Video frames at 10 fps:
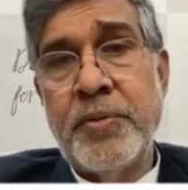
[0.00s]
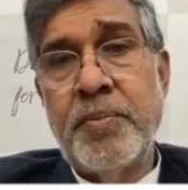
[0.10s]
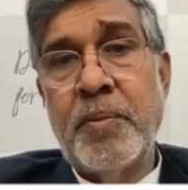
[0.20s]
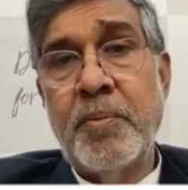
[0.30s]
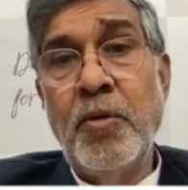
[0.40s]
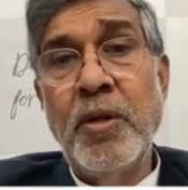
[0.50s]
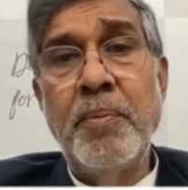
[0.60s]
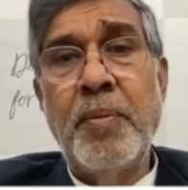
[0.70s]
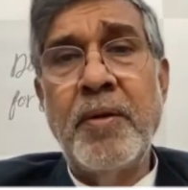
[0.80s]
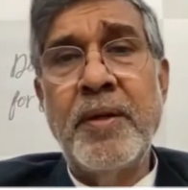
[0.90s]
But more
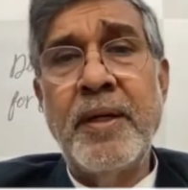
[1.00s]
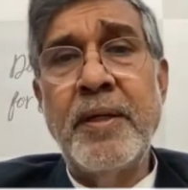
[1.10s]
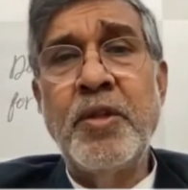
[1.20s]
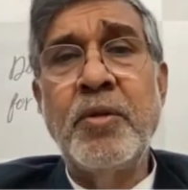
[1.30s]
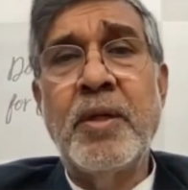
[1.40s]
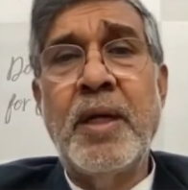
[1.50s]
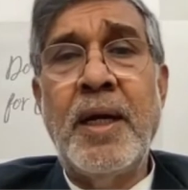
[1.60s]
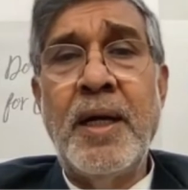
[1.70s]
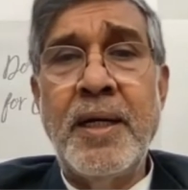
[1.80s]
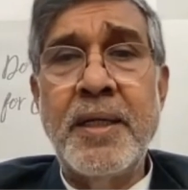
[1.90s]
importantly, your
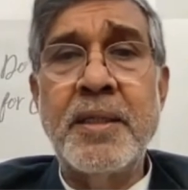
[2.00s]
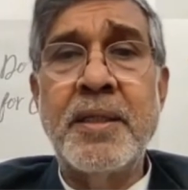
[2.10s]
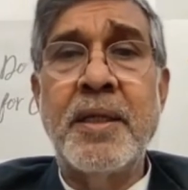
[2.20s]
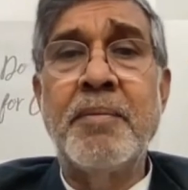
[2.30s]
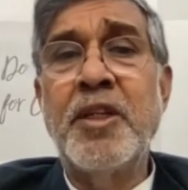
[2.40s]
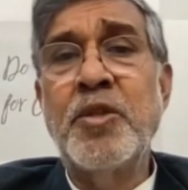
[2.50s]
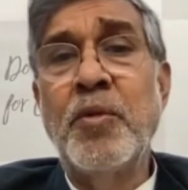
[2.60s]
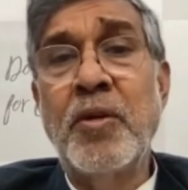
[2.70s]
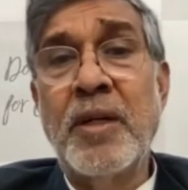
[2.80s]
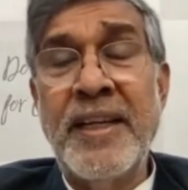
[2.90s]
hearts are much
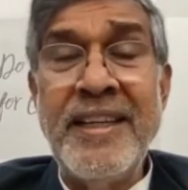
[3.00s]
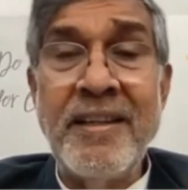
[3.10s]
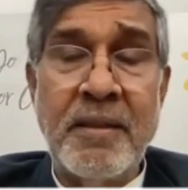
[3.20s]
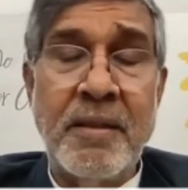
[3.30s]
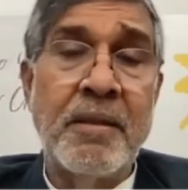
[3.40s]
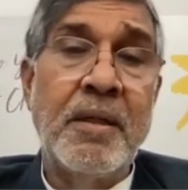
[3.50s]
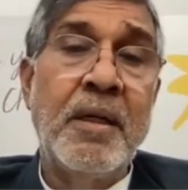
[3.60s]
more cleaner